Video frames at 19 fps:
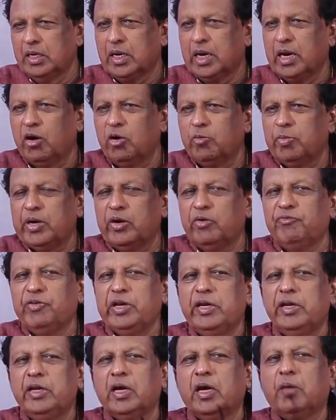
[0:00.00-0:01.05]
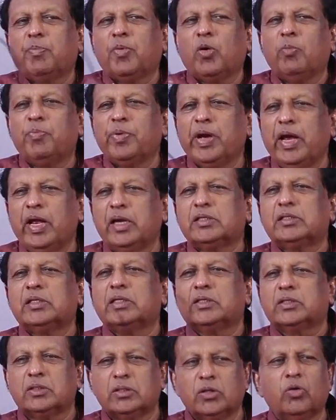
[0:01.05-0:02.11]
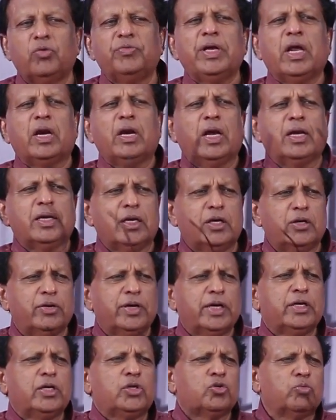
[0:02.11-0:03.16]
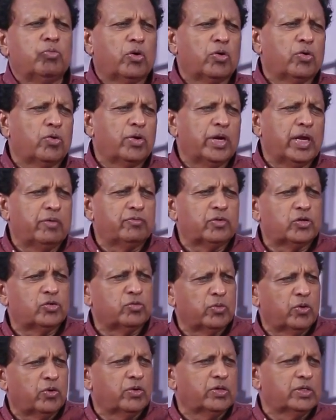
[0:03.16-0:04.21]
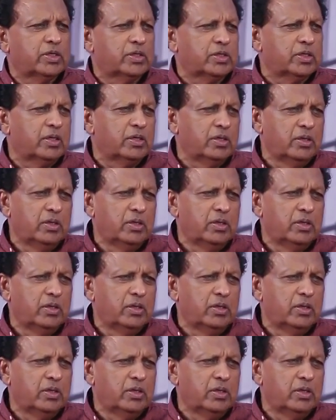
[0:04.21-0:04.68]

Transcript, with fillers: Government of India propagates this. Oh, we are likely to get it tomorrow, day after tomorrow, etc.